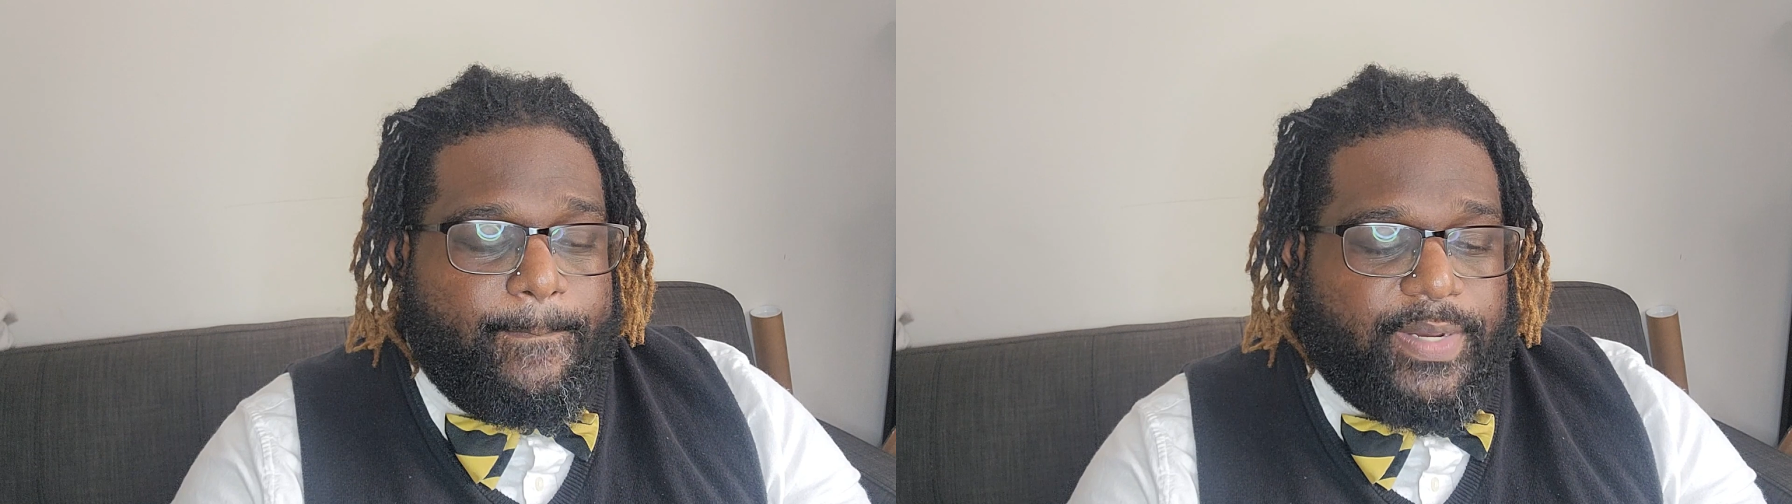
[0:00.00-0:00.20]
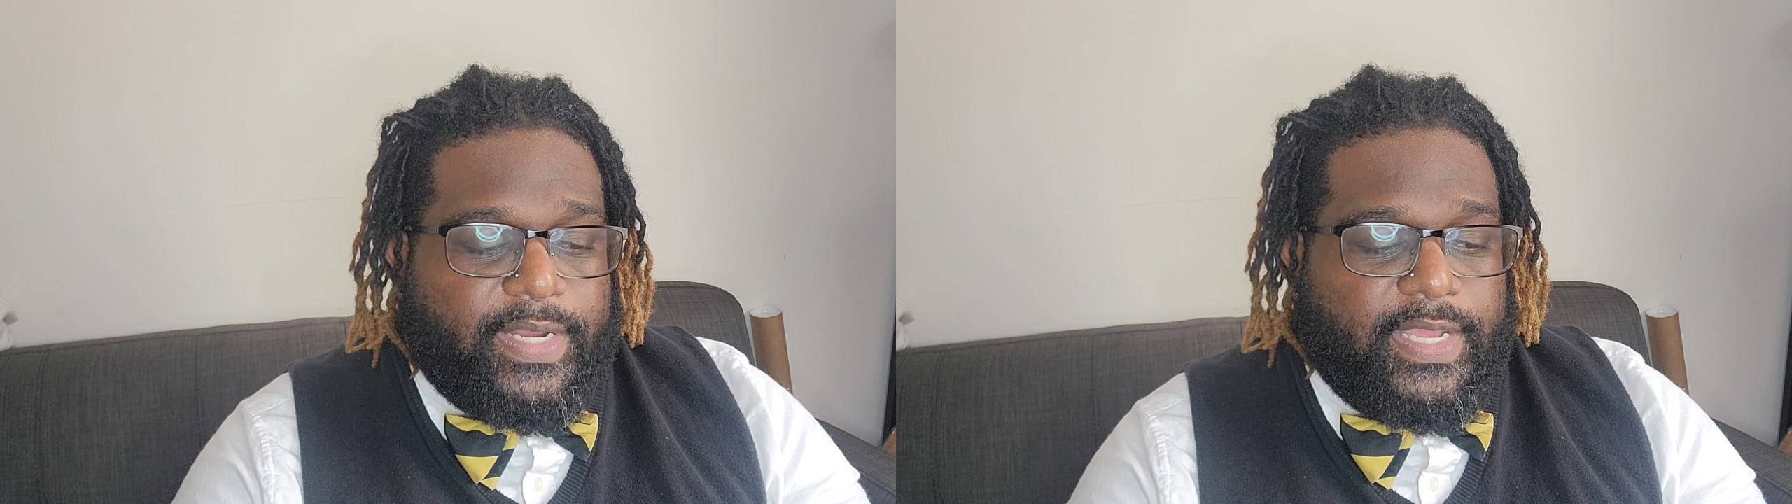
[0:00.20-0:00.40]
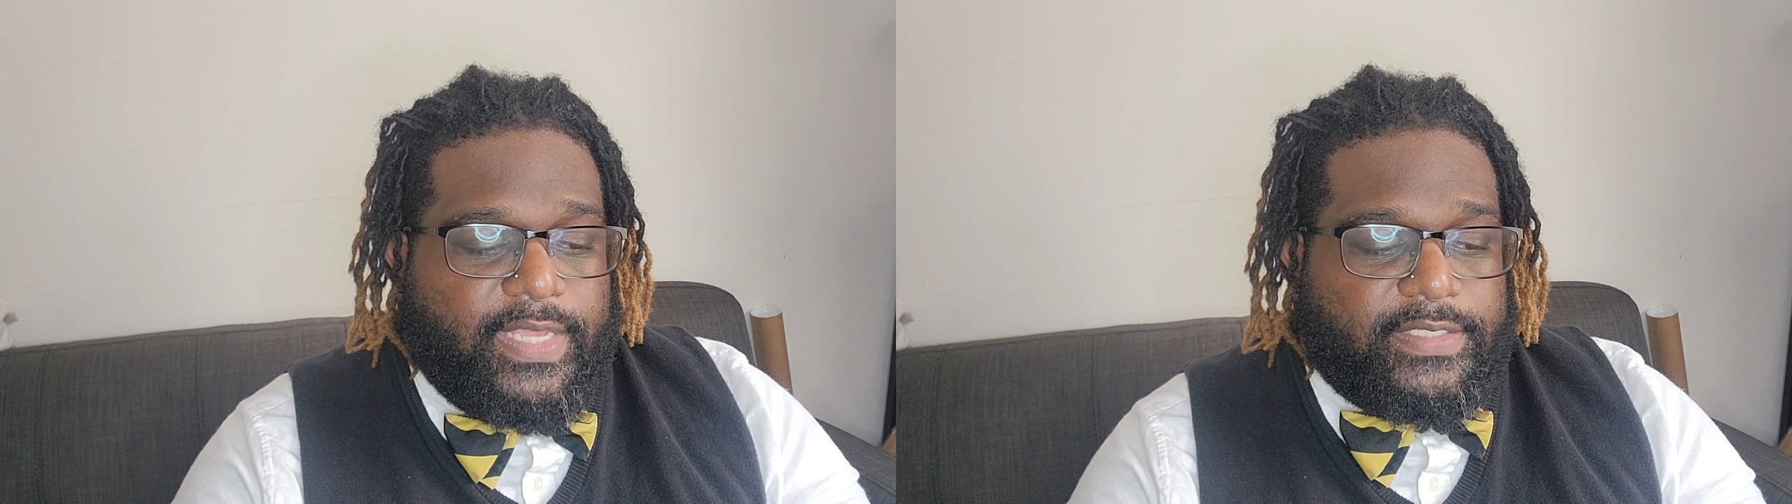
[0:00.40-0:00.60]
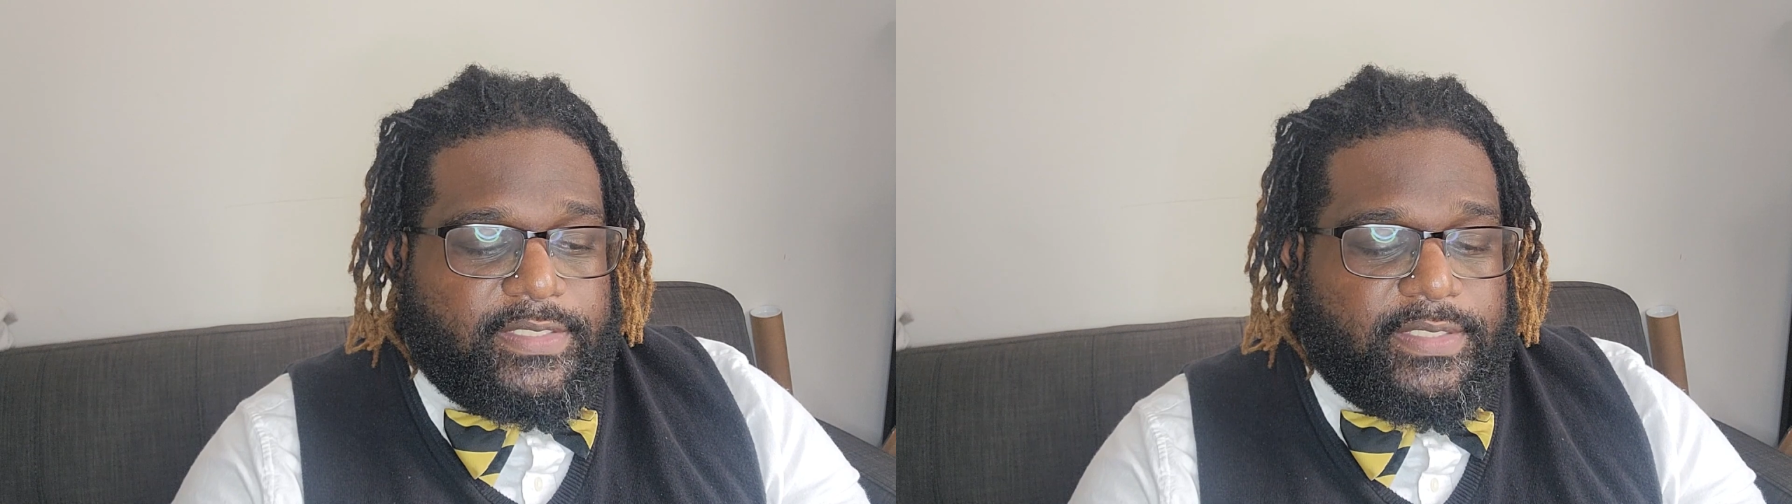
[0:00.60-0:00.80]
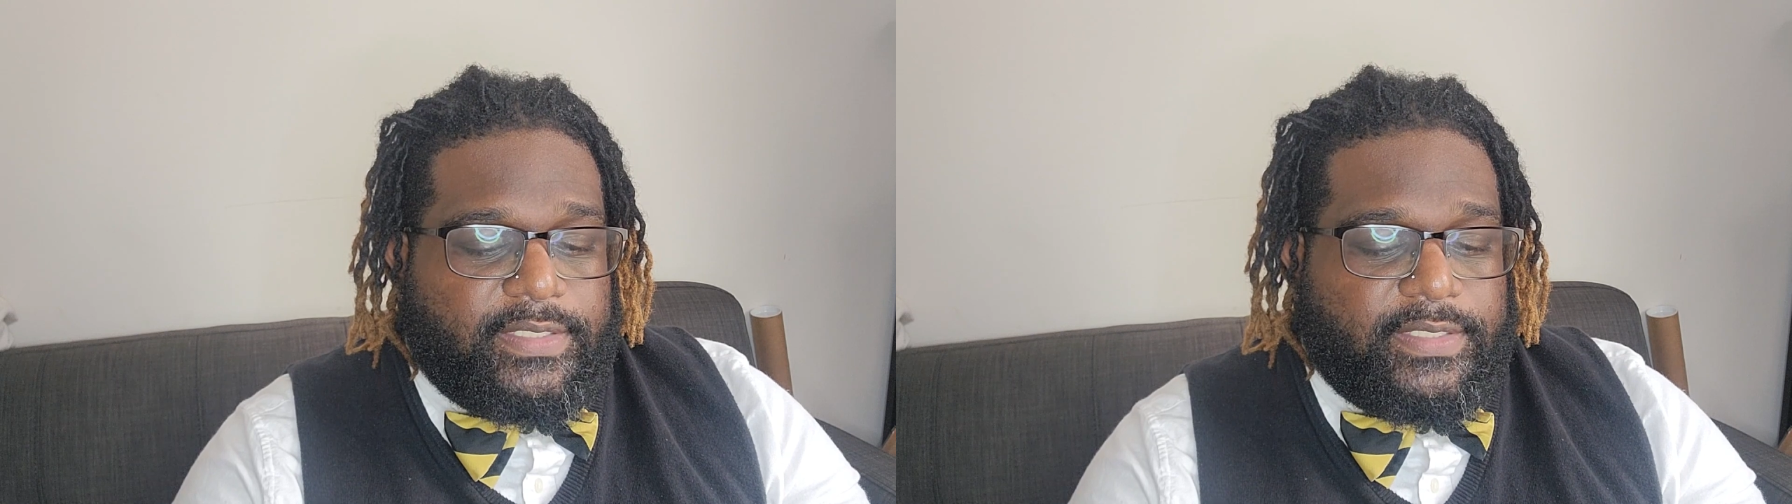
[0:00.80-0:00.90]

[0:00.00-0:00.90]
but